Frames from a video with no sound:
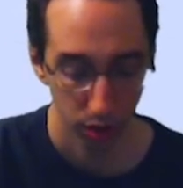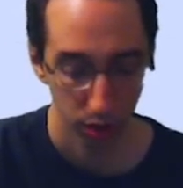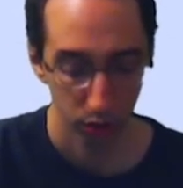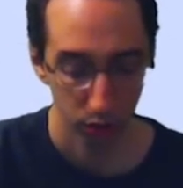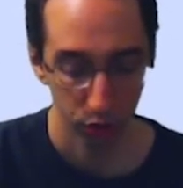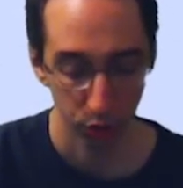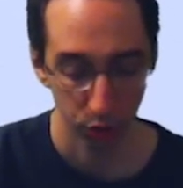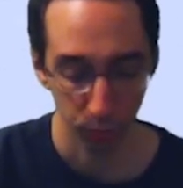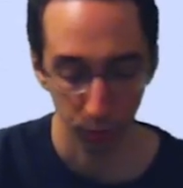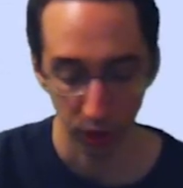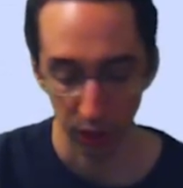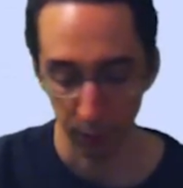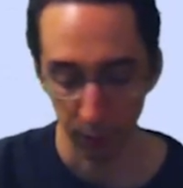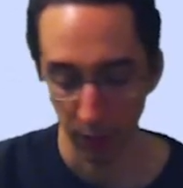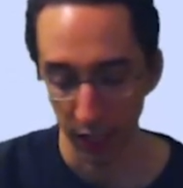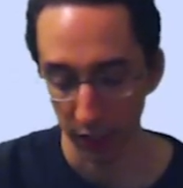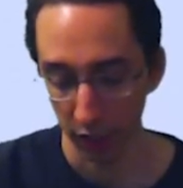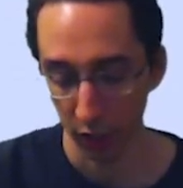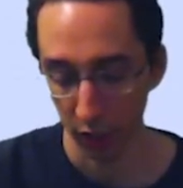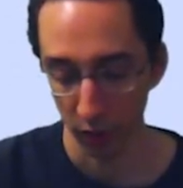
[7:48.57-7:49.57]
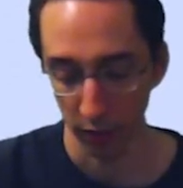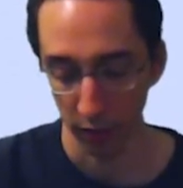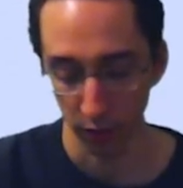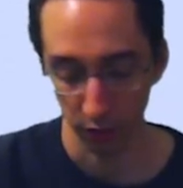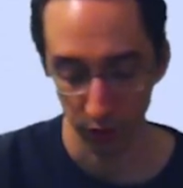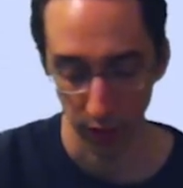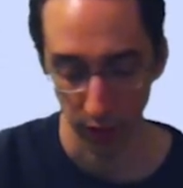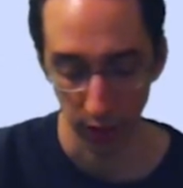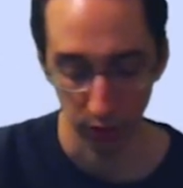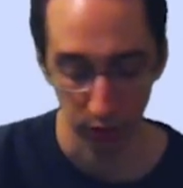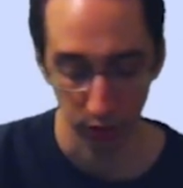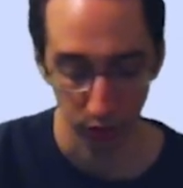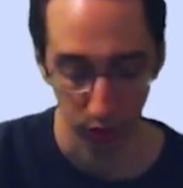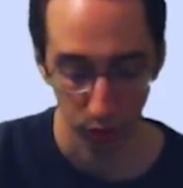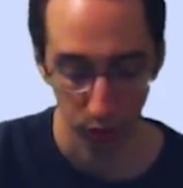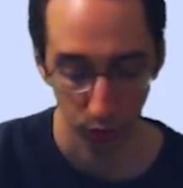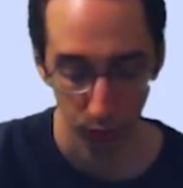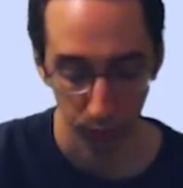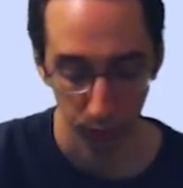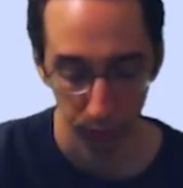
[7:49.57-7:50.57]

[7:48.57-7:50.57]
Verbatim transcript: to play back here, that's fine too.